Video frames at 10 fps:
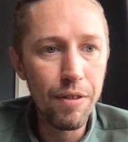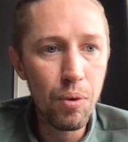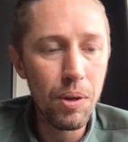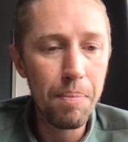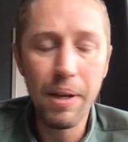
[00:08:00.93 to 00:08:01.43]
if
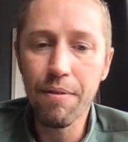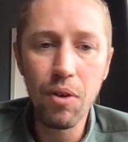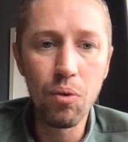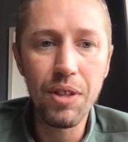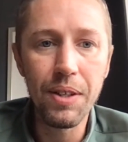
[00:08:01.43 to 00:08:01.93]
you want to be
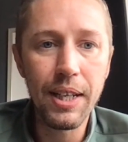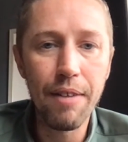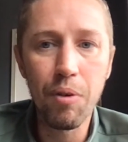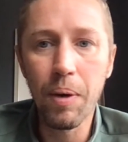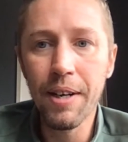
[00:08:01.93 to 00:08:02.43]
involved in the
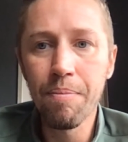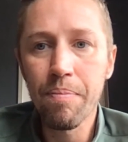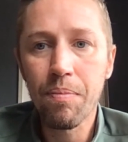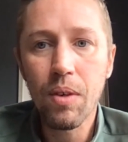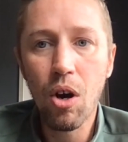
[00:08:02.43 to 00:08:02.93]
giveaway.
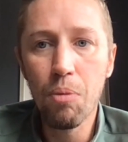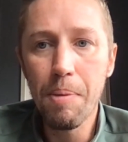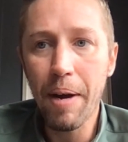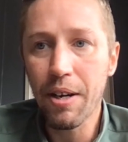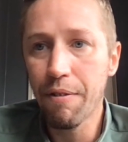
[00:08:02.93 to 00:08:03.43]
I'll
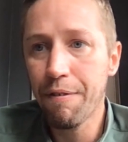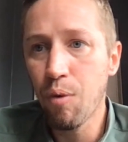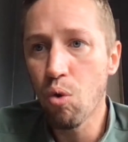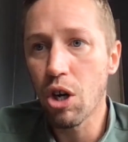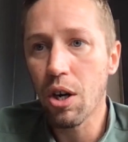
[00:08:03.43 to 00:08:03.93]
be back at
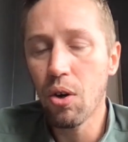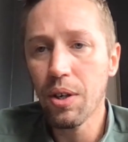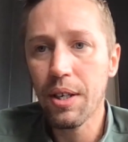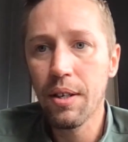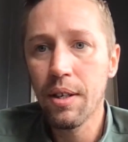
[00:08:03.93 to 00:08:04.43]
4
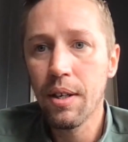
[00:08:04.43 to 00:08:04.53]
o'clock.